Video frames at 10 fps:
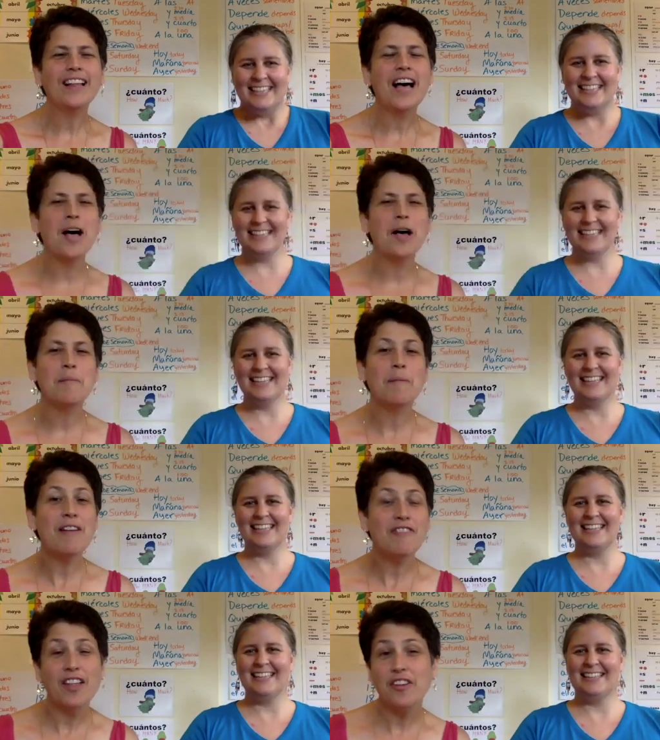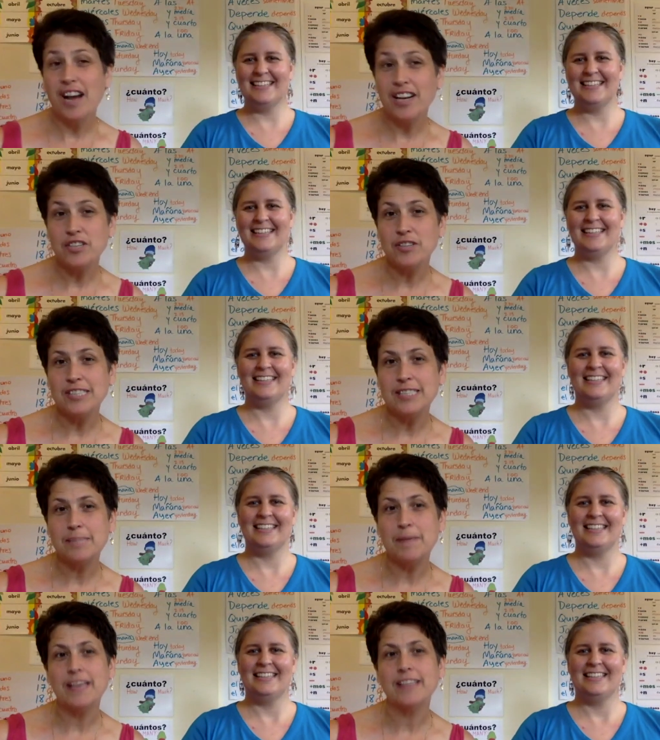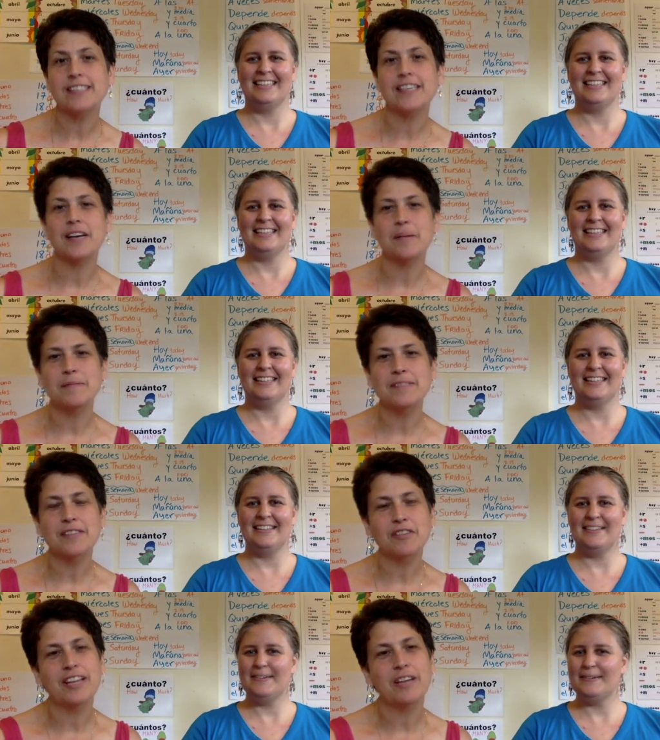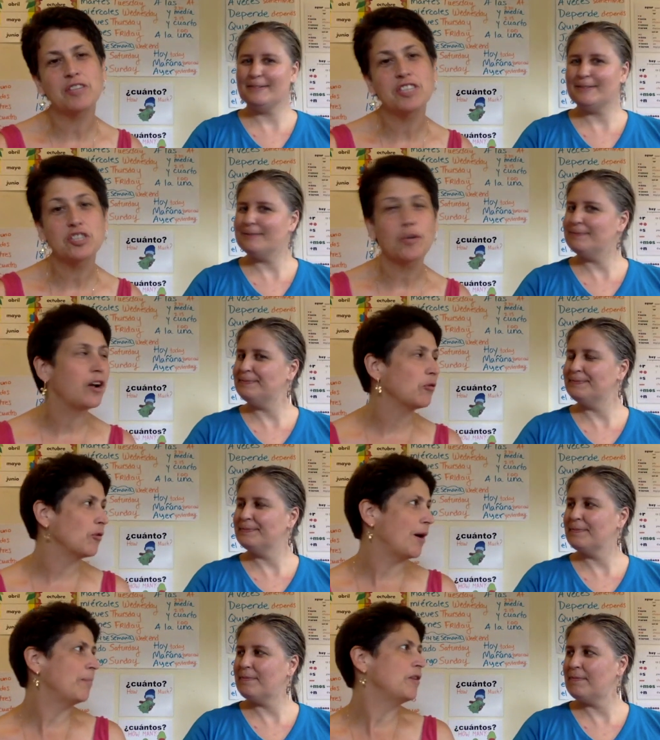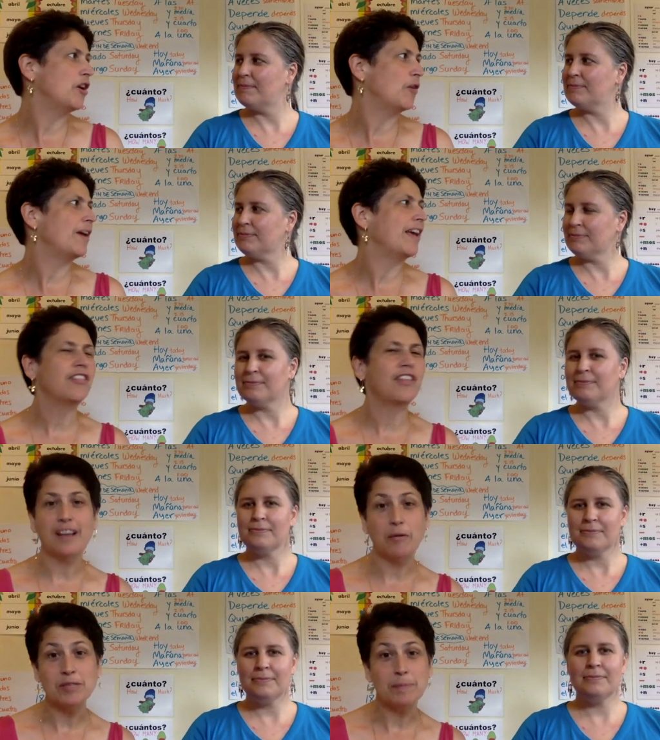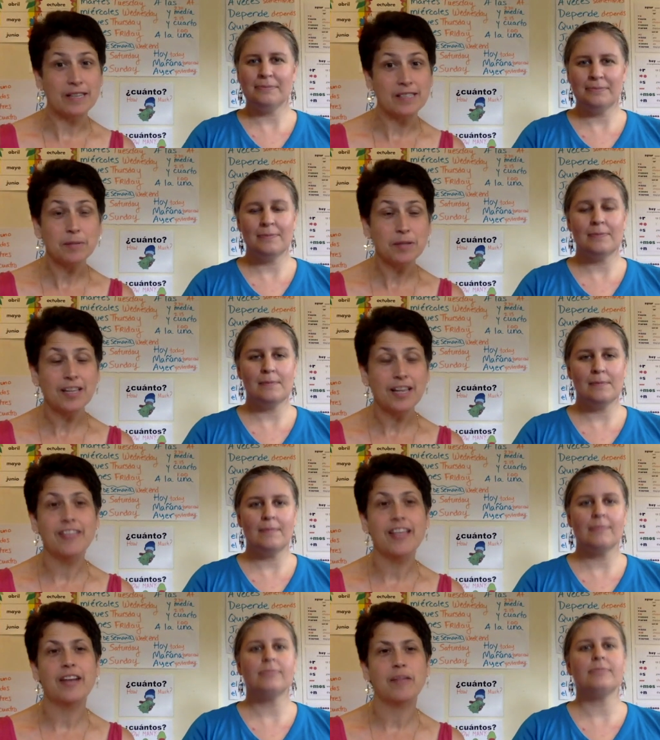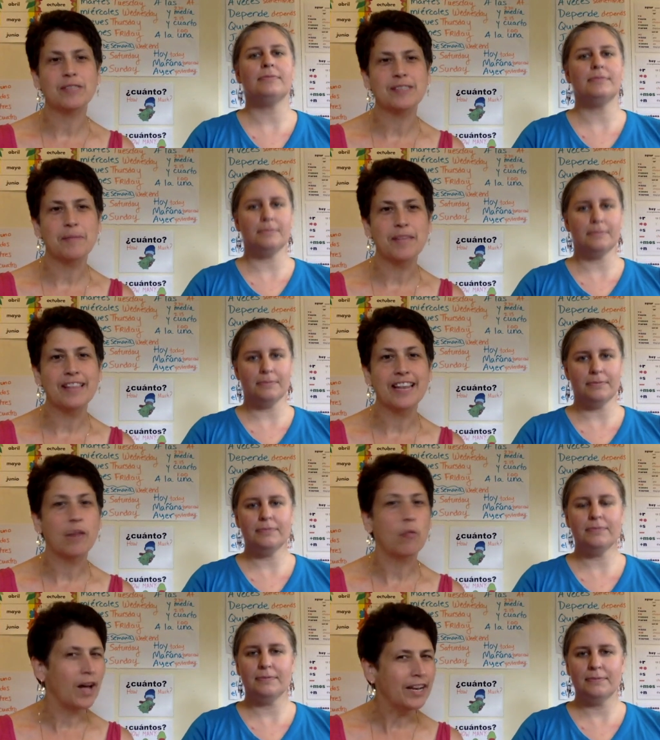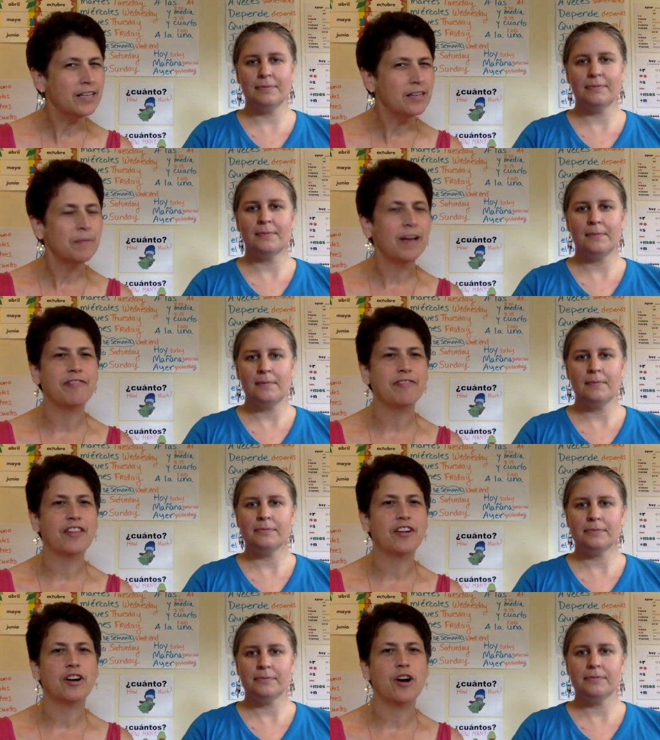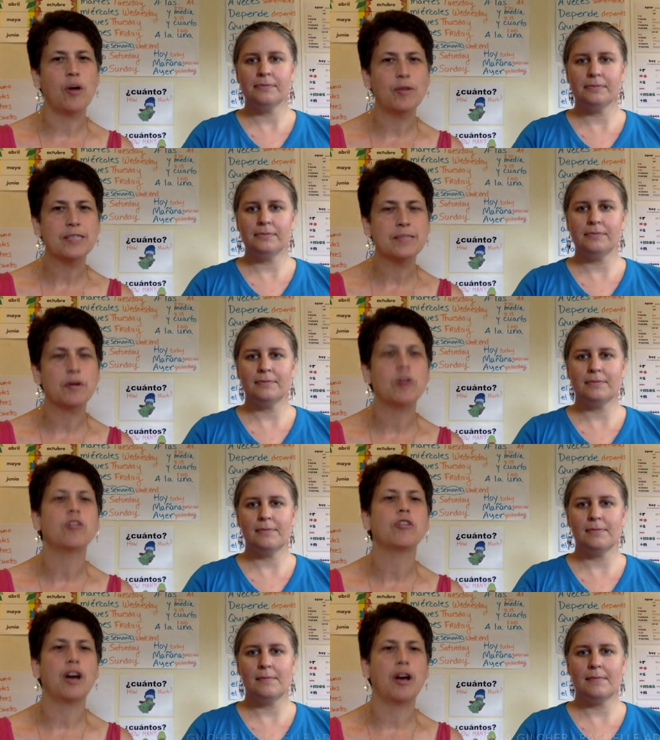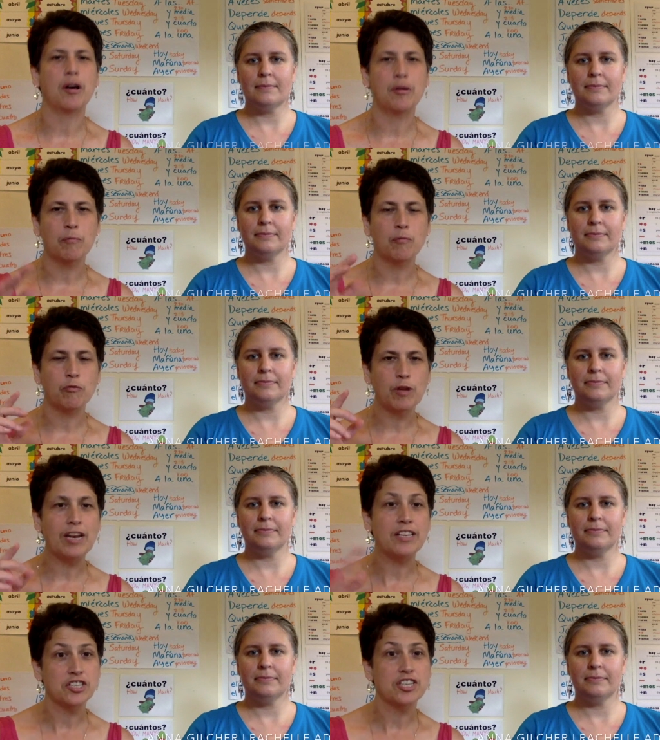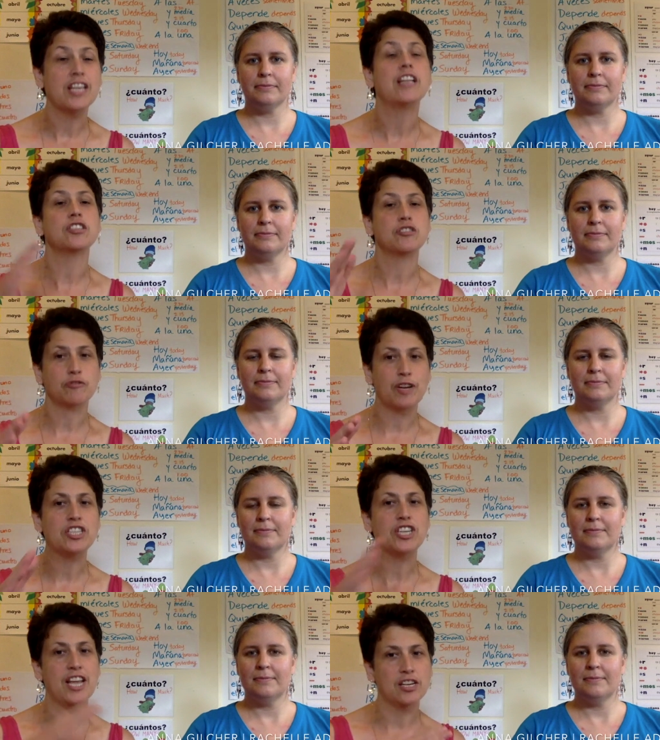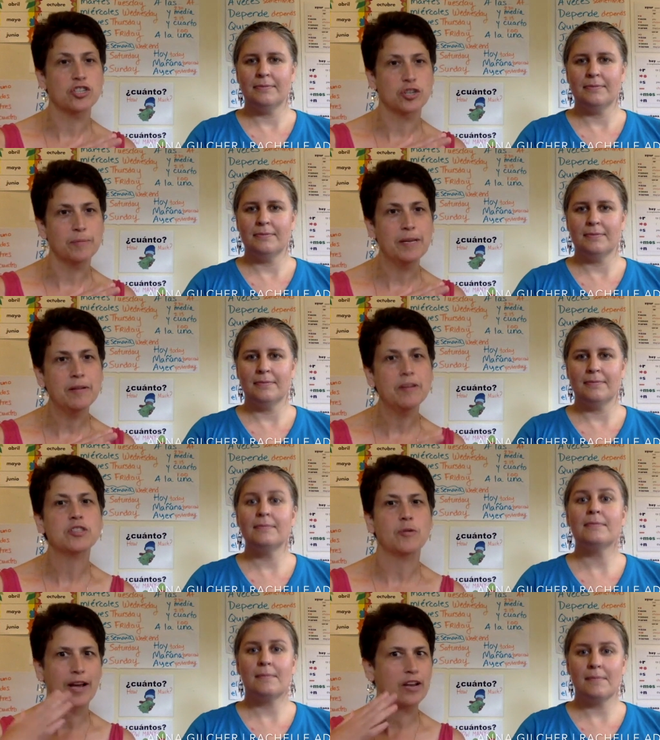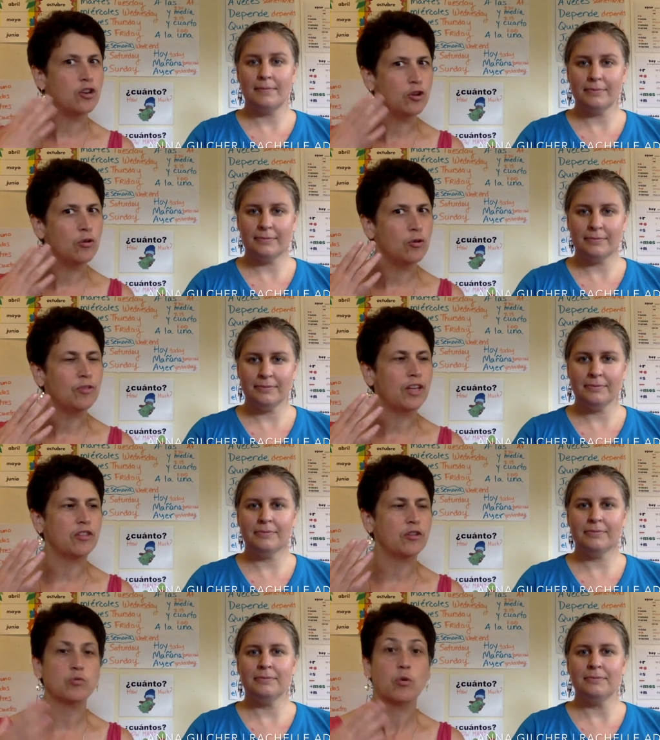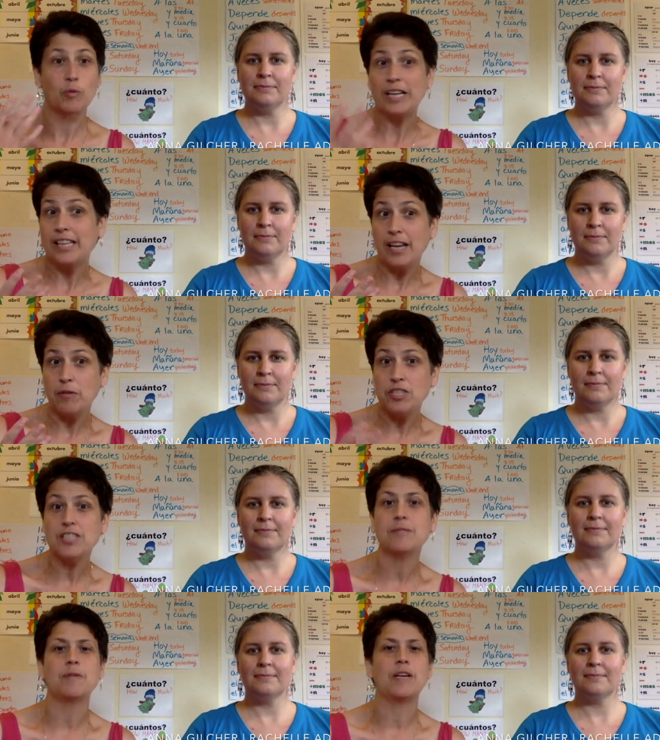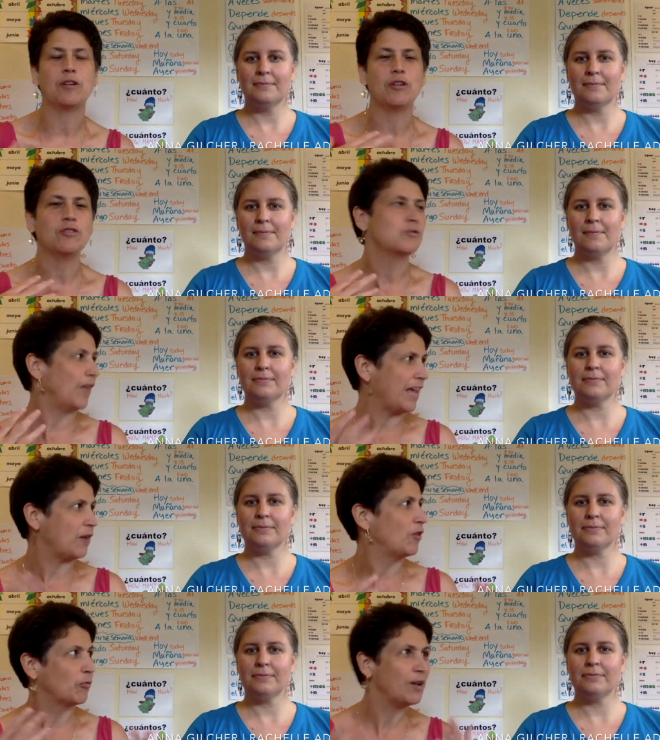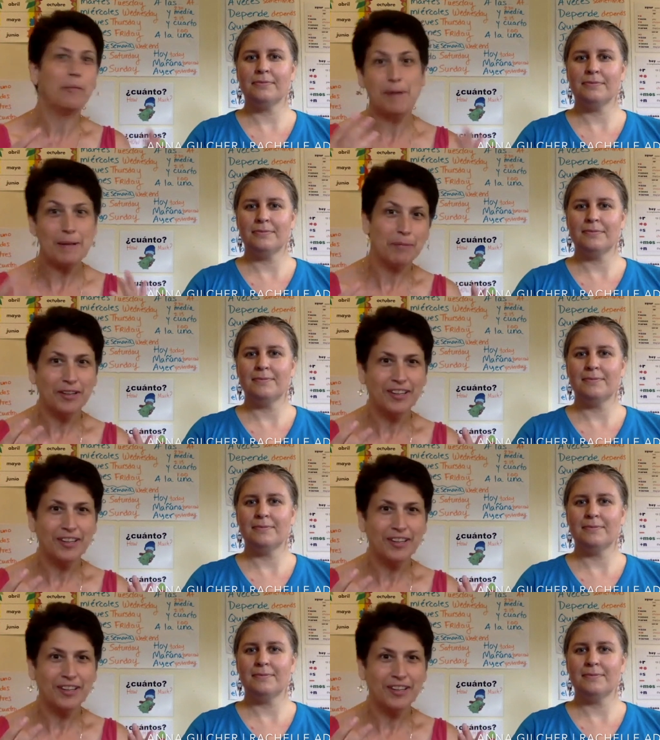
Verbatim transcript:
Speaker 1: um, my father actually speaks um, several languages, so I grew up knowing that that was possible and that it was something that I wanted. My father always spoke uh, in addition to English, French, and German. So I knew that those were real languages being used like with real people.